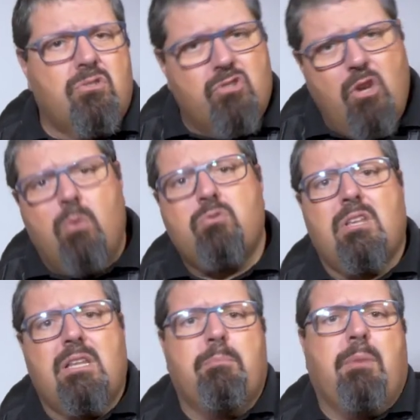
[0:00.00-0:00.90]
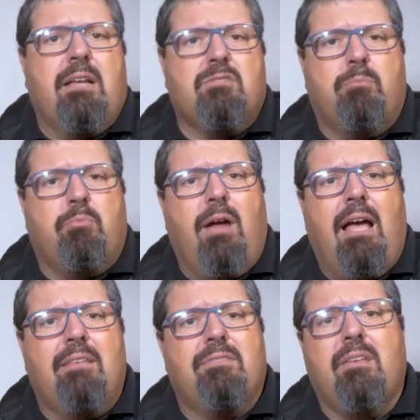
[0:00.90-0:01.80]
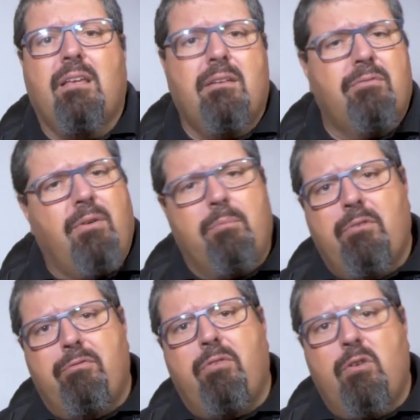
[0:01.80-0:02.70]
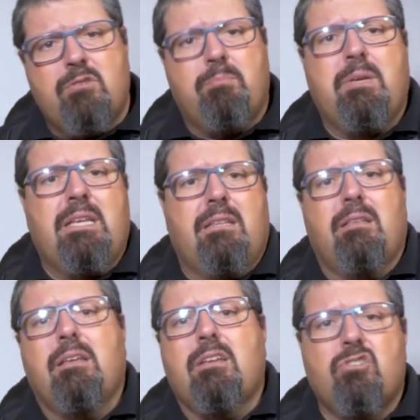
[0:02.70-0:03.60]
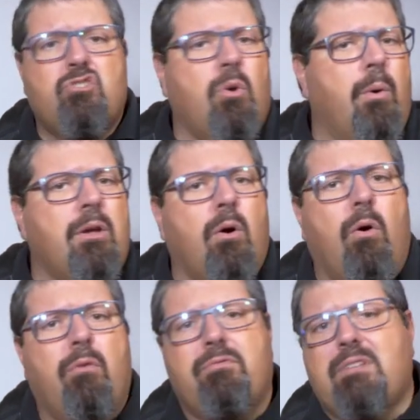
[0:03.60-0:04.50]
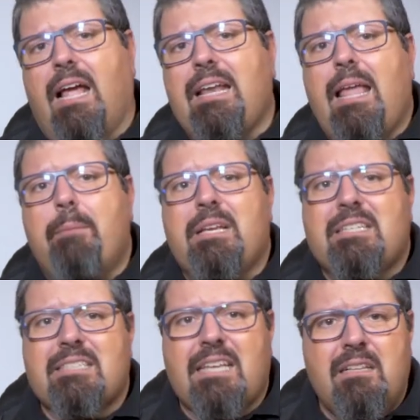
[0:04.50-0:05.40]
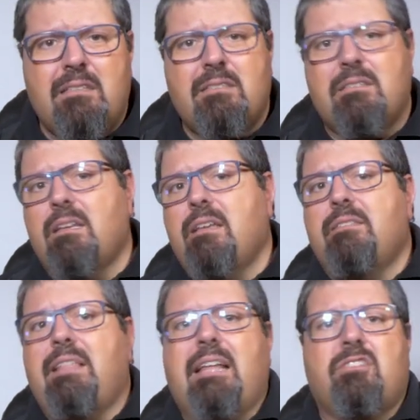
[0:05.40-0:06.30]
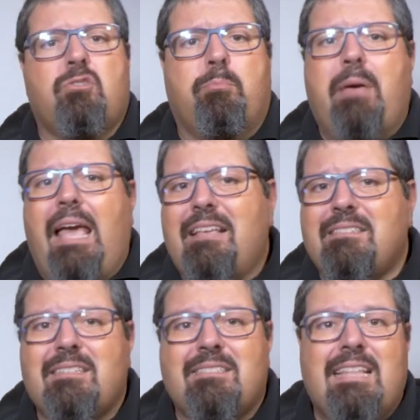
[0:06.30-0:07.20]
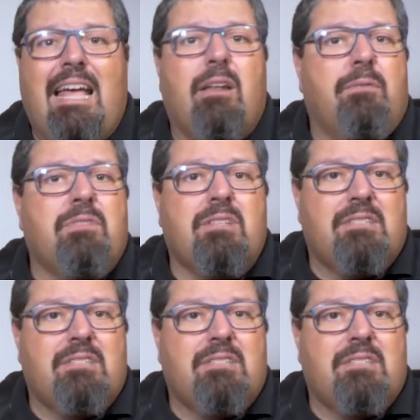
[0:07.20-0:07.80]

totally by surprise from the first beat, showing off dynamic skills that surpasses that of the